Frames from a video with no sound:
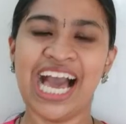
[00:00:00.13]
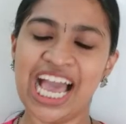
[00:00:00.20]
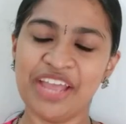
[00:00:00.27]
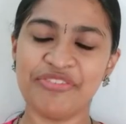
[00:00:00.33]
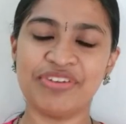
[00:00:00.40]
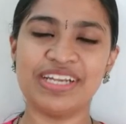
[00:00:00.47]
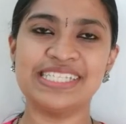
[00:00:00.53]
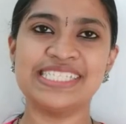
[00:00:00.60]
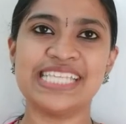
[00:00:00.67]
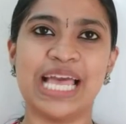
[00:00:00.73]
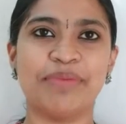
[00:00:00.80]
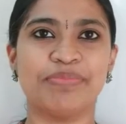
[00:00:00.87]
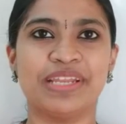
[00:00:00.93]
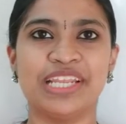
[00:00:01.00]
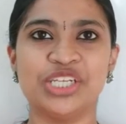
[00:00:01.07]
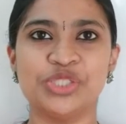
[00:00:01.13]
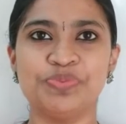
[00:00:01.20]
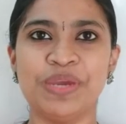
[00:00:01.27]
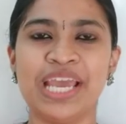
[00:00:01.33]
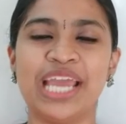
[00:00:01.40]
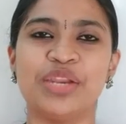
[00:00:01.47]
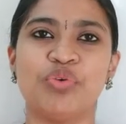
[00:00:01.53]
Hi friends, I'm
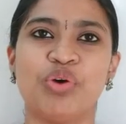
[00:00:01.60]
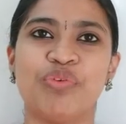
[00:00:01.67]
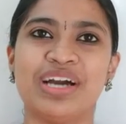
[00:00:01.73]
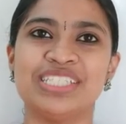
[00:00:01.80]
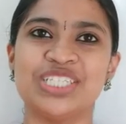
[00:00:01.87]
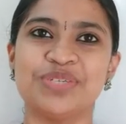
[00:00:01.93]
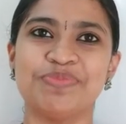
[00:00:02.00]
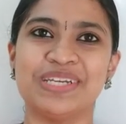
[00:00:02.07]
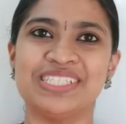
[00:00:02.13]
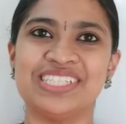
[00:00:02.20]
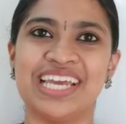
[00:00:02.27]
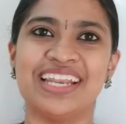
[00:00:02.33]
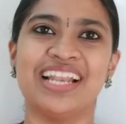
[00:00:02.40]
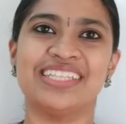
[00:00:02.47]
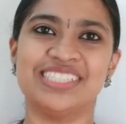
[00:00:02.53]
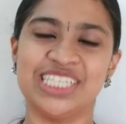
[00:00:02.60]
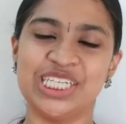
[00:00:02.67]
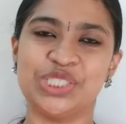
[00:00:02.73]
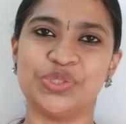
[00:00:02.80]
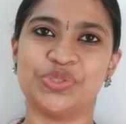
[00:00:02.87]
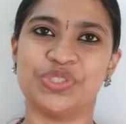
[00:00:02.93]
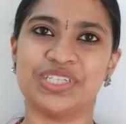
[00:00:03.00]
Grishma and you are watching my channel GE
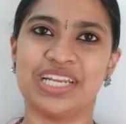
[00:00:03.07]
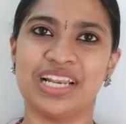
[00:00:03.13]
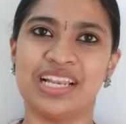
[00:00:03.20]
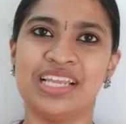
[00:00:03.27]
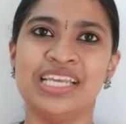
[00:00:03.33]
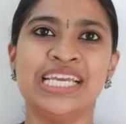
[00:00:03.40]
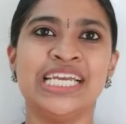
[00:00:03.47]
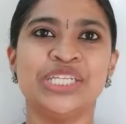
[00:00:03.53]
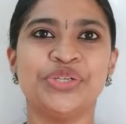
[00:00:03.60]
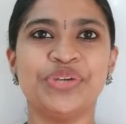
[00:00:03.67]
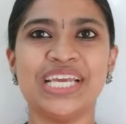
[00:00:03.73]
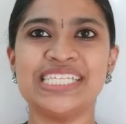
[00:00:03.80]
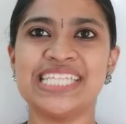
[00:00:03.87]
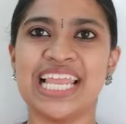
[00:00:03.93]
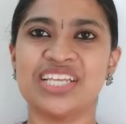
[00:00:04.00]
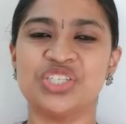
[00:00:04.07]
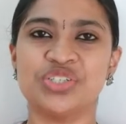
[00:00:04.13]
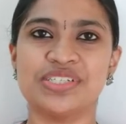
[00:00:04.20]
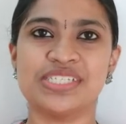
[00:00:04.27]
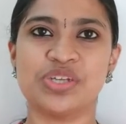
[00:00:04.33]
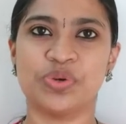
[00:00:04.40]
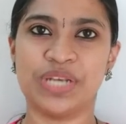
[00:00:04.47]
Tutorials. Today's lecture
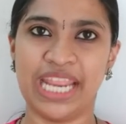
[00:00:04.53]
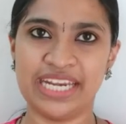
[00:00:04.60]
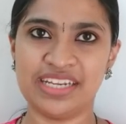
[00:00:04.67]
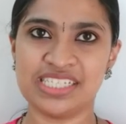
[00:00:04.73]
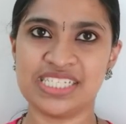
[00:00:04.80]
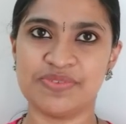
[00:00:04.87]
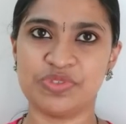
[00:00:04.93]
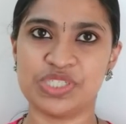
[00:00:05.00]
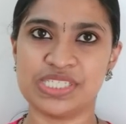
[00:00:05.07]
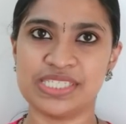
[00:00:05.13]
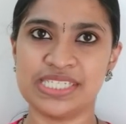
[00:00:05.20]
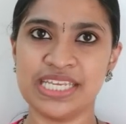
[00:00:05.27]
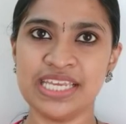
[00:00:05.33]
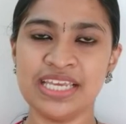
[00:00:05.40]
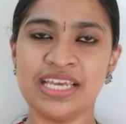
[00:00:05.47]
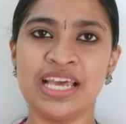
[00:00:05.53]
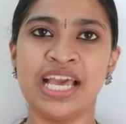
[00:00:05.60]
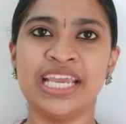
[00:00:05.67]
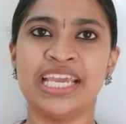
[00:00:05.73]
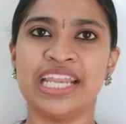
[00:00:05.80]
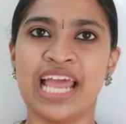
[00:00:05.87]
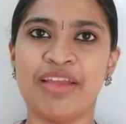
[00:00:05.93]
is on data sufficiency.
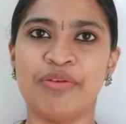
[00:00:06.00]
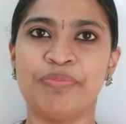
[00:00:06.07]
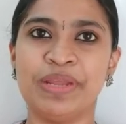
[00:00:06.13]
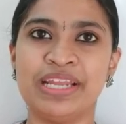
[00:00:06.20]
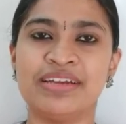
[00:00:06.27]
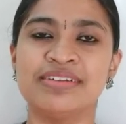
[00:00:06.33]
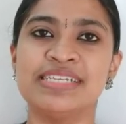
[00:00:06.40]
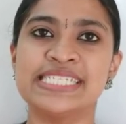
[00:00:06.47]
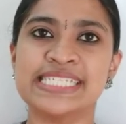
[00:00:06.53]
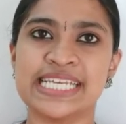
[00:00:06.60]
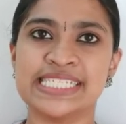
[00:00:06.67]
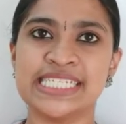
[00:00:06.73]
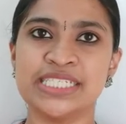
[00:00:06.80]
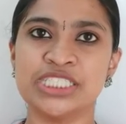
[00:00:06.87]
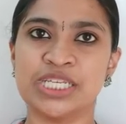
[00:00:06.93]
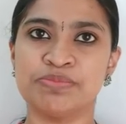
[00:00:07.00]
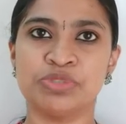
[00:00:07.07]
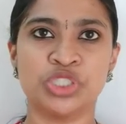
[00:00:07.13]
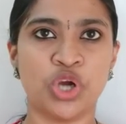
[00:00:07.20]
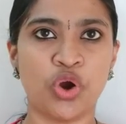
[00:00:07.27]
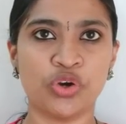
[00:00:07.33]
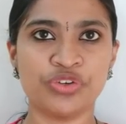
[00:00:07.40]
Here I will be discussing some
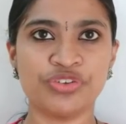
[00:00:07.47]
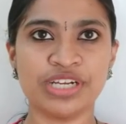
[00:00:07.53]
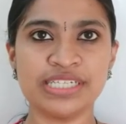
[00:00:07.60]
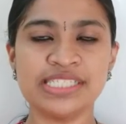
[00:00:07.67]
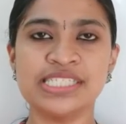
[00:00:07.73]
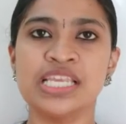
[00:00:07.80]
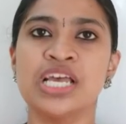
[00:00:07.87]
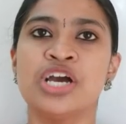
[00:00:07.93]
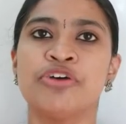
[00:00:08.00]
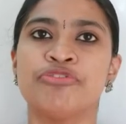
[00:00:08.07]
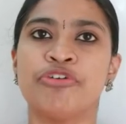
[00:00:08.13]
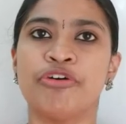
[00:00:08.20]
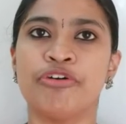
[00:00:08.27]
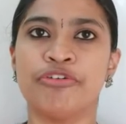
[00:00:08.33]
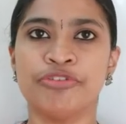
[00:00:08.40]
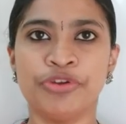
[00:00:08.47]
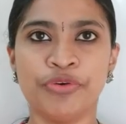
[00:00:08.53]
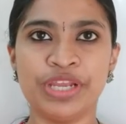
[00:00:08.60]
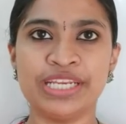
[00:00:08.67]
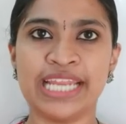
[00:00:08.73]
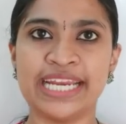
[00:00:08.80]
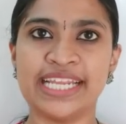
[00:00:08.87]
shortcuts for
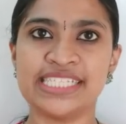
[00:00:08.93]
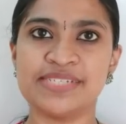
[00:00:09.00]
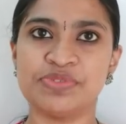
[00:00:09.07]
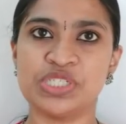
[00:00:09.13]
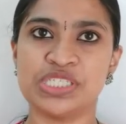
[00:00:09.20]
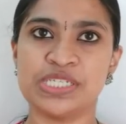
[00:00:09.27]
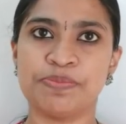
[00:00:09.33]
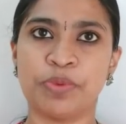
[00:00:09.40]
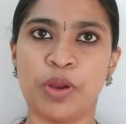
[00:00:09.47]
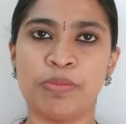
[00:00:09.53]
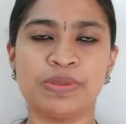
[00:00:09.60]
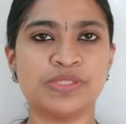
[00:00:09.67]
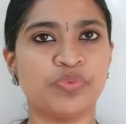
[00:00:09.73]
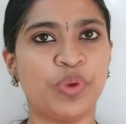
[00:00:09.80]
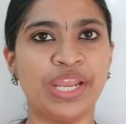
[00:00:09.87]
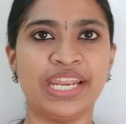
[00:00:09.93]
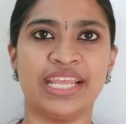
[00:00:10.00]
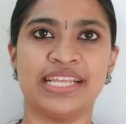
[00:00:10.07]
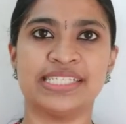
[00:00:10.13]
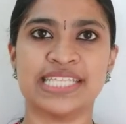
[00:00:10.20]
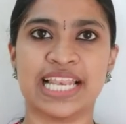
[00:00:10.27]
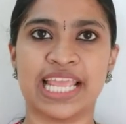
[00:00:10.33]
doing data sufficiency problems very
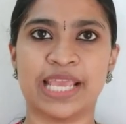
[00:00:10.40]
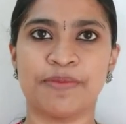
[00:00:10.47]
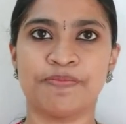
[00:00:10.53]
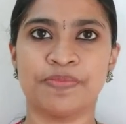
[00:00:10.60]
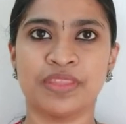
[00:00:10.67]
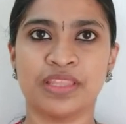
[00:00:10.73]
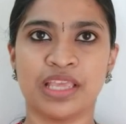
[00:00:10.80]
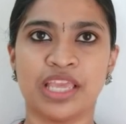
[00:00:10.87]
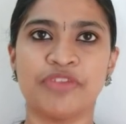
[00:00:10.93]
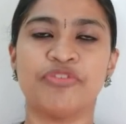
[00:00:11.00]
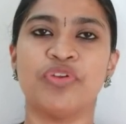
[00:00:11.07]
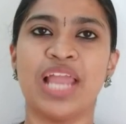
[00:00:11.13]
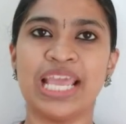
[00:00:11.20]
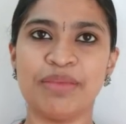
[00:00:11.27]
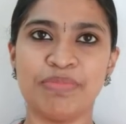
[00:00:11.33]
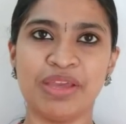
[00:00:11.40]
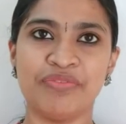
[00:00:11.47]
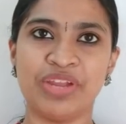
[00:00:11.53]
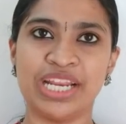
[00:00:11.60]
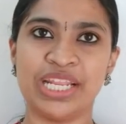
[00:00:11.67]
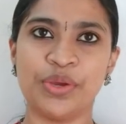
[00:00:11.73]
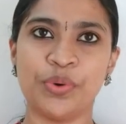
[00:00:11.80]
easily. If you like my
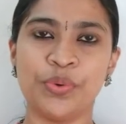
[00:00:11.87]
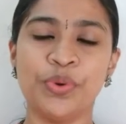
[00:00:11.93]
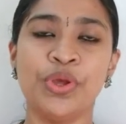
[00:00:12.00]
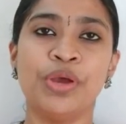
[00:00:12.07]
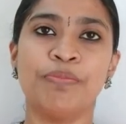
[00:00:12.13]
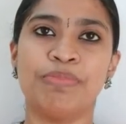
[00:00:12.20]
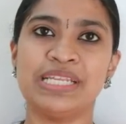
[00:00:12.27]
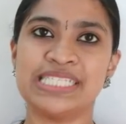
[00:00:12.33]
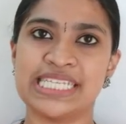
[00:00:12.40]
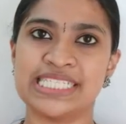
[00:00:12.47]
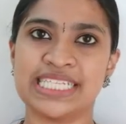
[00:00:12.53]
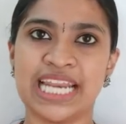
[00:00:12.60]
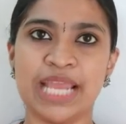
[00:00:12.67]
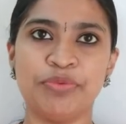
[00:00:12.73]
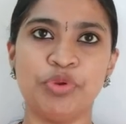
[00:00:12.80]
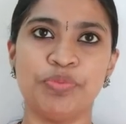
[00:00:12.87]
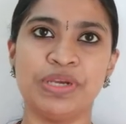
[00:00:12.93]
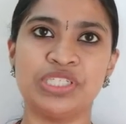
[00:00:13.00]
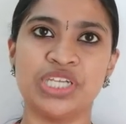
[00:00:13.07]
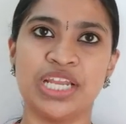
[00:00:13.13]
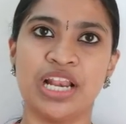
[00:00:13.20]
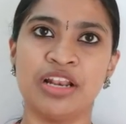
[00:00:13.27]
video, please subscribe to
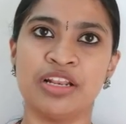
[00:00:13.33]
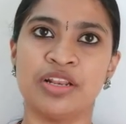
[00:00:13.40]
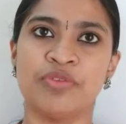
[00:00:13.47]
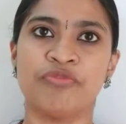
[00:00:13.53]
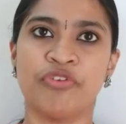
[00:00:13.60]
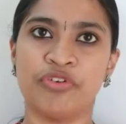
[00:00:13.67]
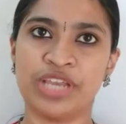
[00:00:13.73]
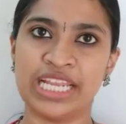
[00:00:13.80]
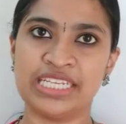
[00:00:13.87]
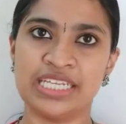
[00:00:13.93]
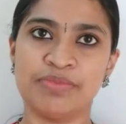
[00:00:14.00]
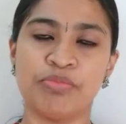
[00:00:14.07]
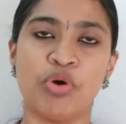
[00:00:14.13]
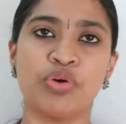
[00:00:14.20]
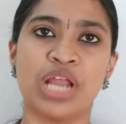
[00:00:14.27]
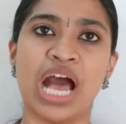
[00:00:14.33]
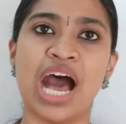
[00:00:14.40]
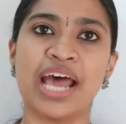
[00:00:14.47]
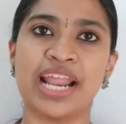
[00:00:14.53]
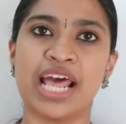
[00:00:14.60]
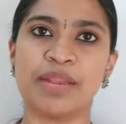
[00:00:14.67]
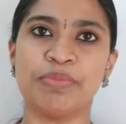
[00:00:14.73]
my channel for getting more
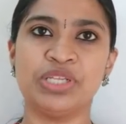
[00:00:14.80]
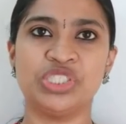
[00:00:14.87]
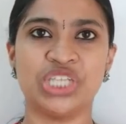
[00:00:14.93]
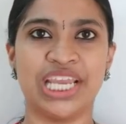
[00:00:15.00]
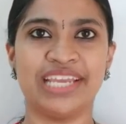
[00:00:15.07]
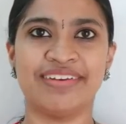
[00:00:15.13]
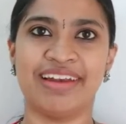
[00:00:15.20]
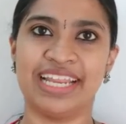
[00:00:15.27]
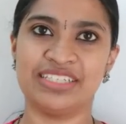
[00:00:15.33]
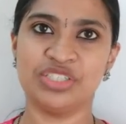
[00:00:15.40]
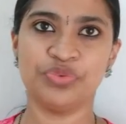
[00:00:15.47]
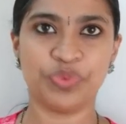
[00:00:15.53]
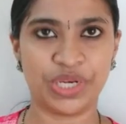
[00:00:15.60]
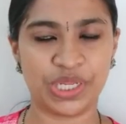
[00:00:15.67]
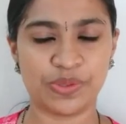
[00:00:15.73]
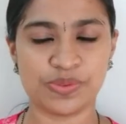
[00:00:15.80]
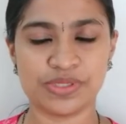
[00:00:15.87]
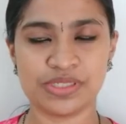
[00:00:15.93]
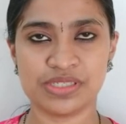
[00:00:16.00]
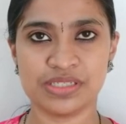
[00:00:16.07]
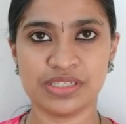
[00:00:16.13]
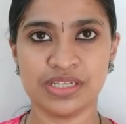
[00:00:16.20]
RRB JE related
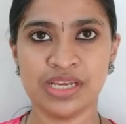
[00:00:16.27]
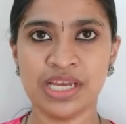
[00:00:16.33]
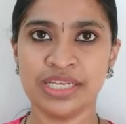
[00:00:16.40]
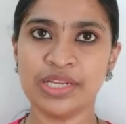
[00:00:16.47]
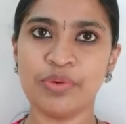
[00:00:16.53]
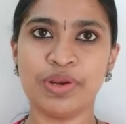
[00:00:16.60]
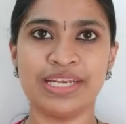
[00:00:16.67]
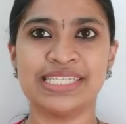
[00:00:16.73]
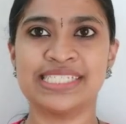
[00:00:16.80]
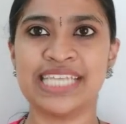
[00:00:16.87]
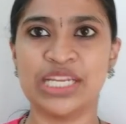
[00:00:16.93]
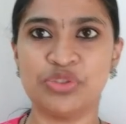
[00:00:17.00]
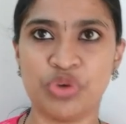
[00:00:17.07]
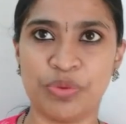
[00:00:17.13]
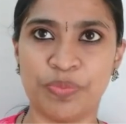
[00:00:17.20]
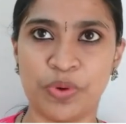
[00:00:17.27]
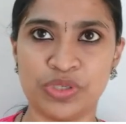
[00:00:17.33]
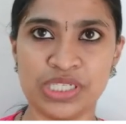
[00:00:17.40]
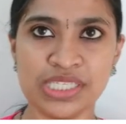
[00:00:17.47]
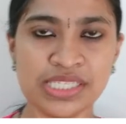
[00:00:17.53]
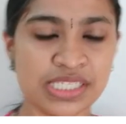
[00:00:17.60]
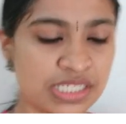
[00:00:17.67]
videos. Now let us get to our
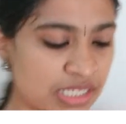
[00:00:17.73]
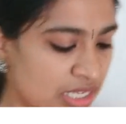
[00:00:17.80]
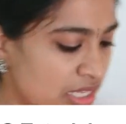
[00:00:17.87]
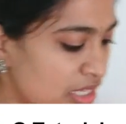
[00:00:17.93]
portions.